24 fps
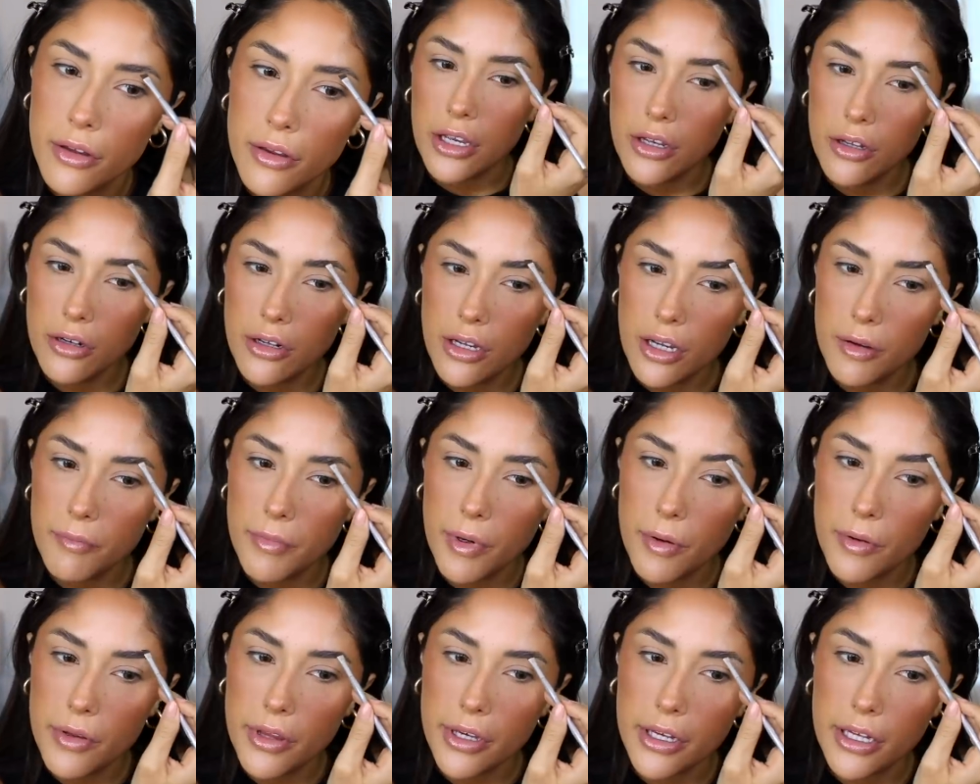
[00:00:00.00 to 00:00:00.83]
You could come
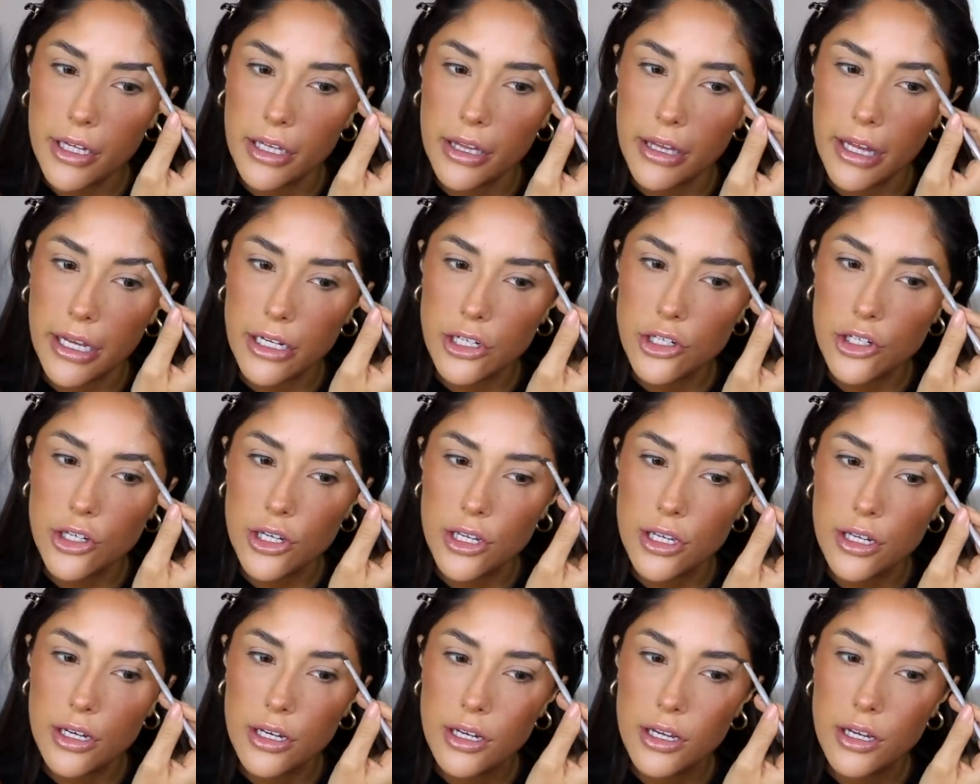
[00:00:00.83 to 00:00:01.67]
out with a
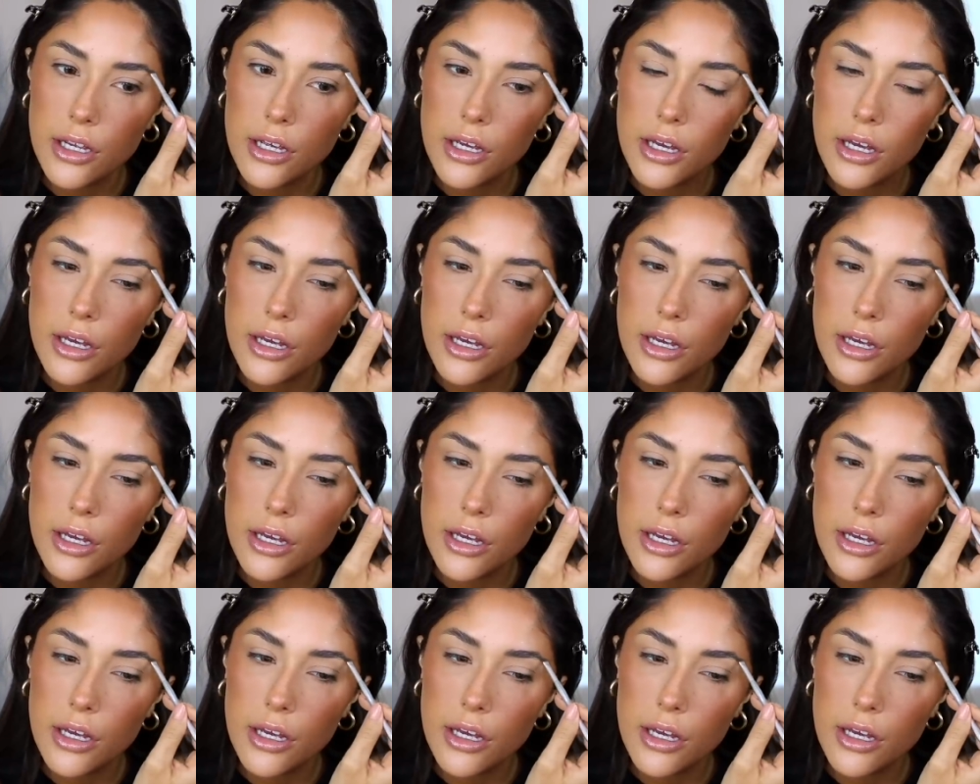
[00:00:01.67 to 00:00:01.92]
collection